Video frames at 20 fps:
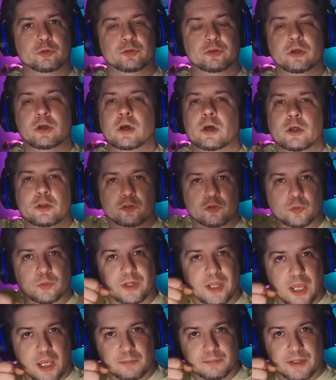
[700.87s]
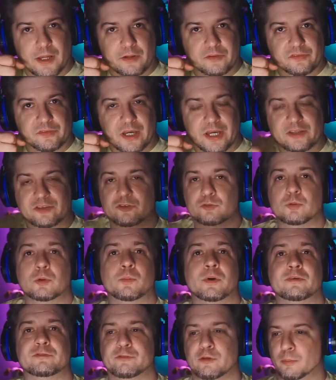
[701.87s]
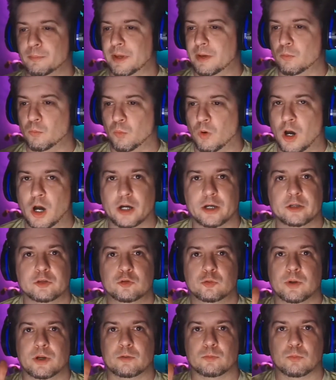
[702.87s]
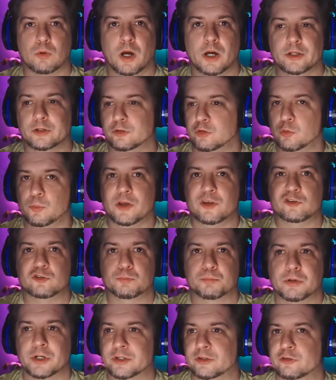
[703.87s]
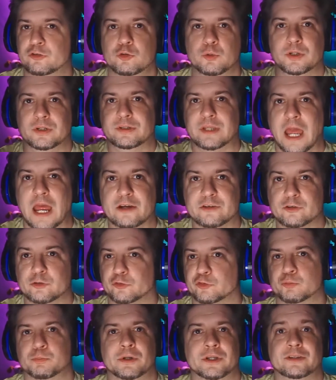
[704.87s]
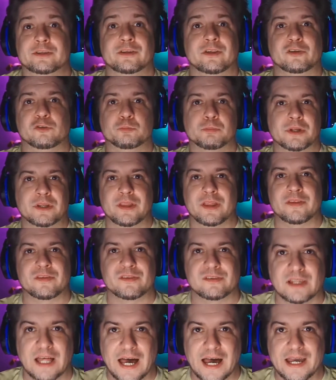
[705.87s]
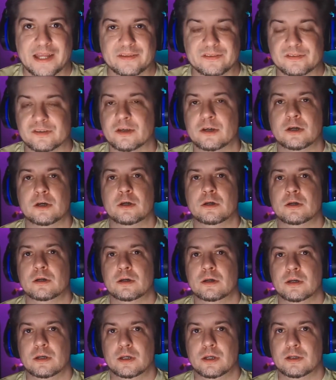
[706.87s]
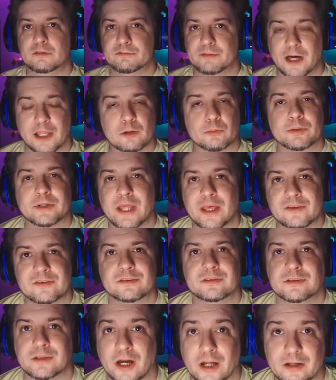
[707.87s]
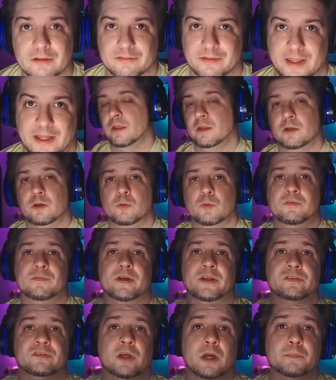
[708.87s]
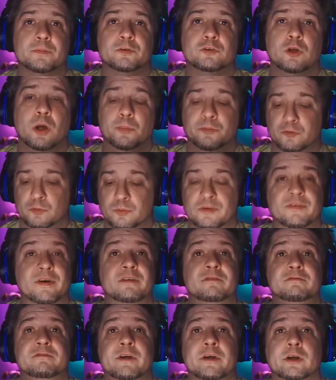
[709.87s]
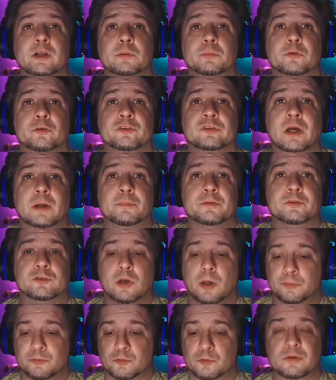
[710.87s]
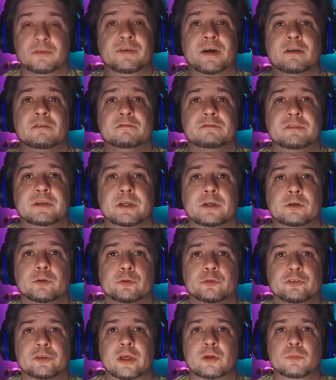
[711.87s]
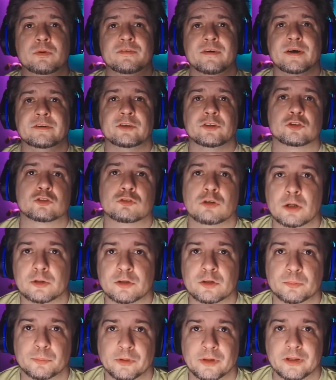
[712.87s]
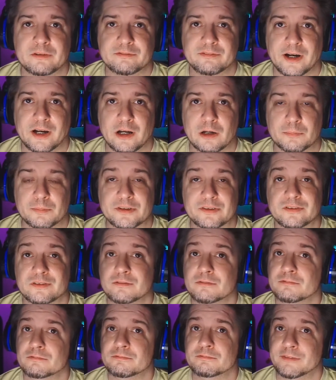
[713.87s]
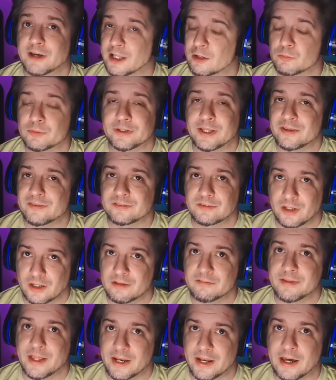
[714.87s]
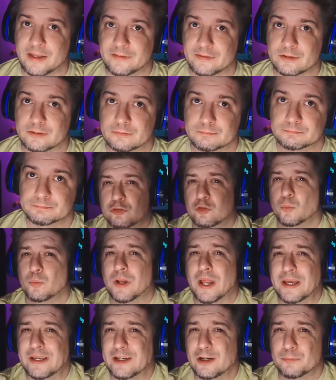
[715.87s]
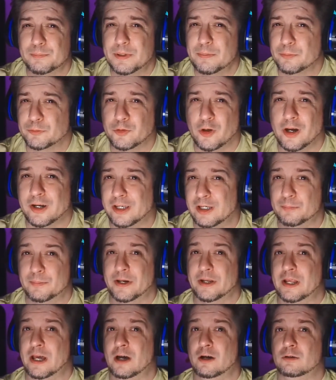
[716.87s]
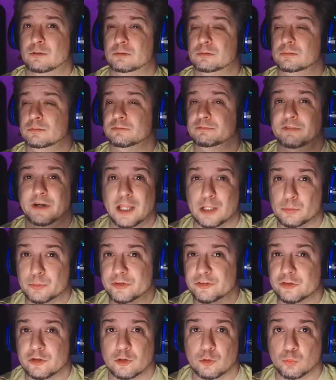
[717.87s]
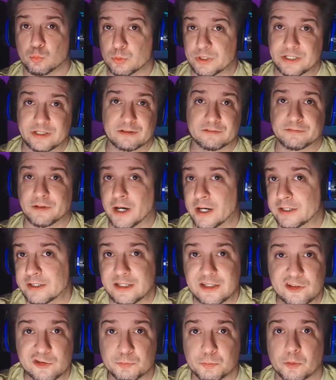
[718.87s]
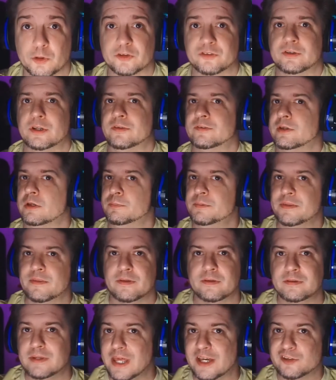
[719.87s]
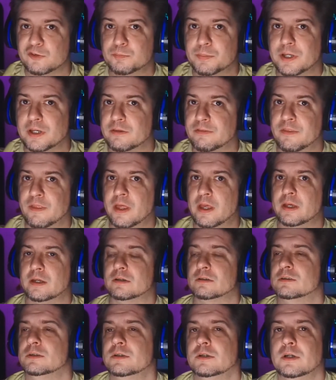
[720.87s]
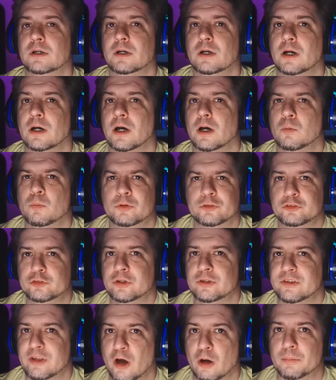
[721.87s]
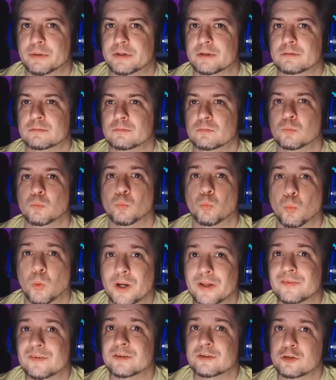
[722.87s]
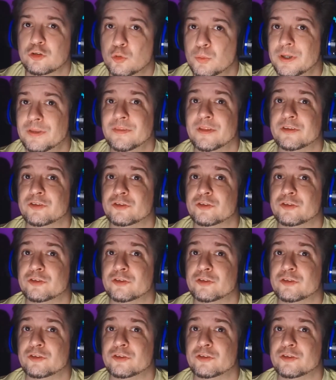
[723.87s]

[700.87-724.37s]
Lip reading: to an aim-down sights. We went from a walk to a run to a sprint to a tactical sprint to sprint and slides. Valorant has none of that. We've had sniper scopes, we've had variable sniper scopes, we've had vehicles, and we've had destructible environments. Valorant has none of that either. So when I hear people talking about how Valorant is going to redefine esports and it's going to be the next big thing, I want you to tell me, what is it doing that's